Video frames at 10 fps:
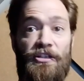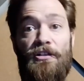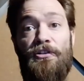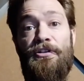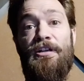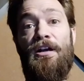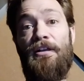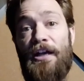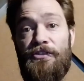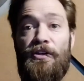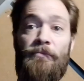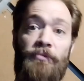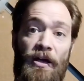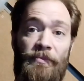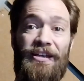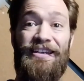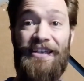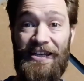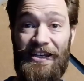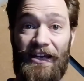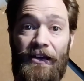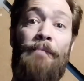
including electric, plumbing, and heating.